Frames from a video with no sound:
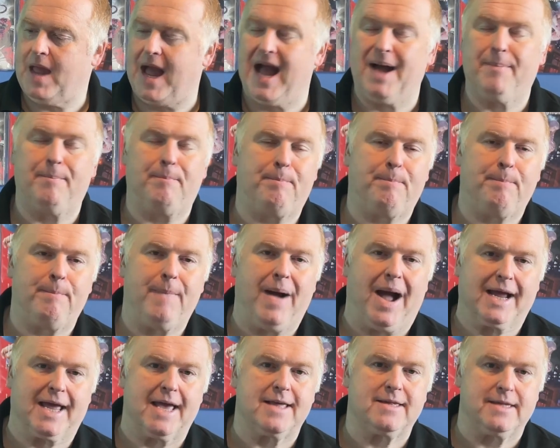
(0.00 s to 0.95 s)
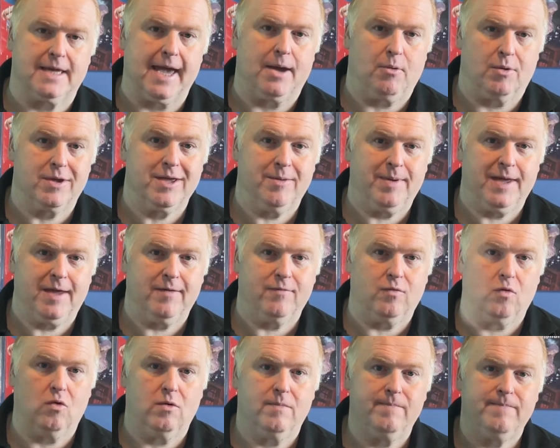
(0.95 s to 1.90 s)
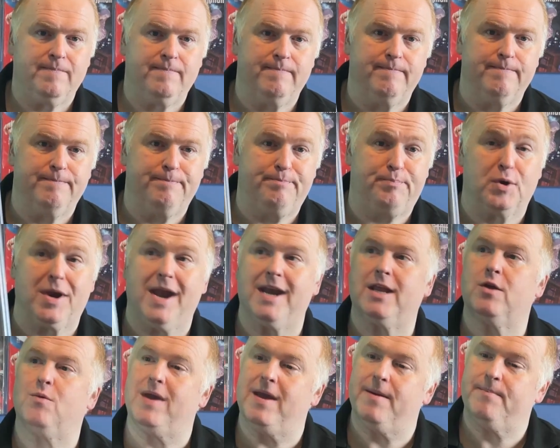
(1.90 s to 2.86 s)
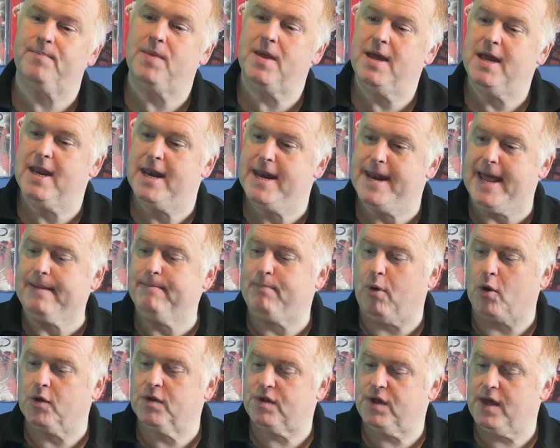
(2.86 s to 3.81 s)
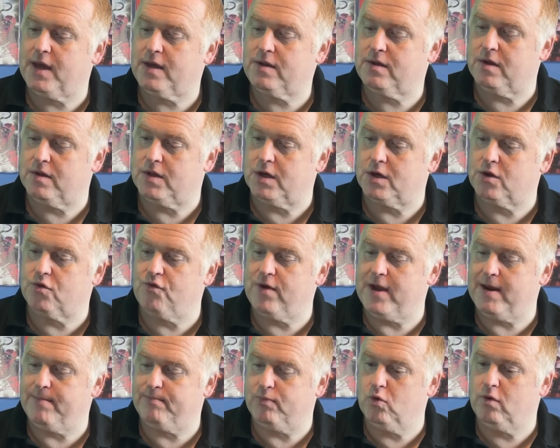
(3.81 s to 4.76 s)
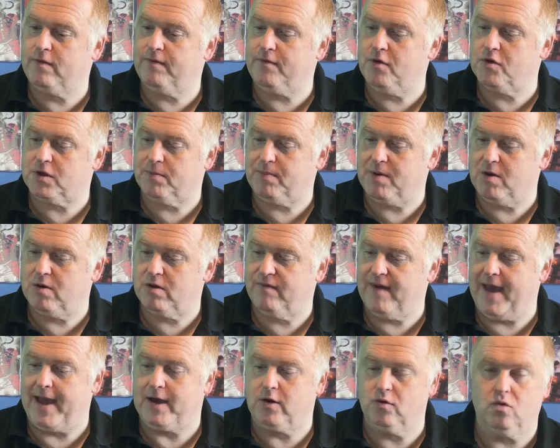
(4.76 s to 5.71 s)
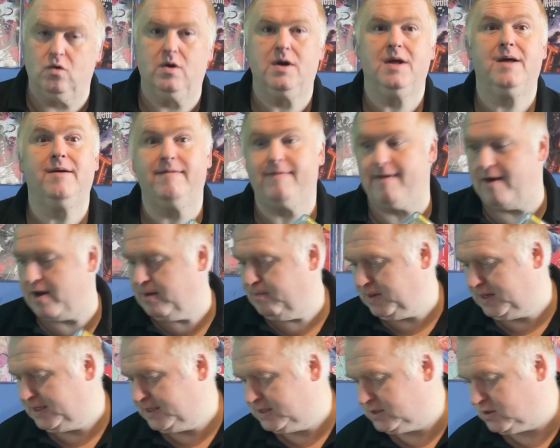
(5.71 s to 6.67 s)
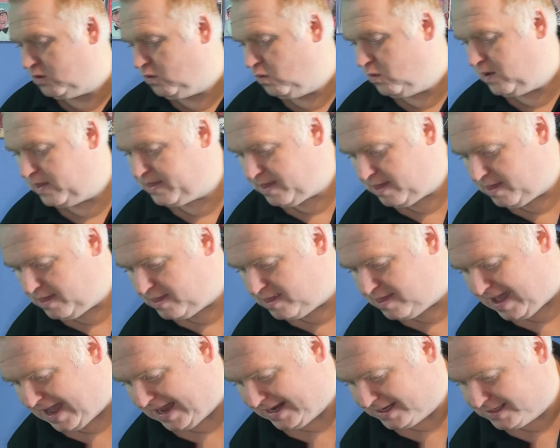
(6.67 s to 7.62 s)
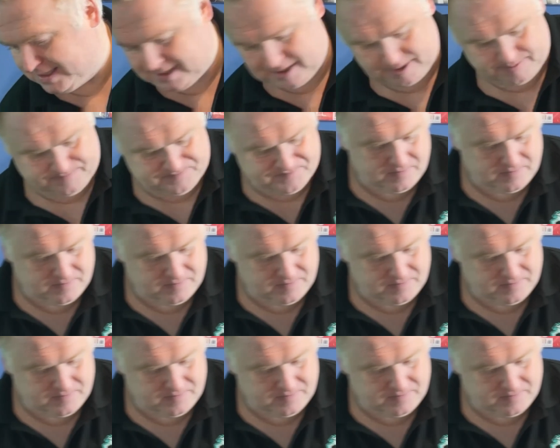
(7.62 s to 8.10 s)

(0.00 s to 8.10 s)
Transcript: I, I guess you get what you pay for. But anyway, 9.6 is a great book. First appearance of Echo. Very pleased with that.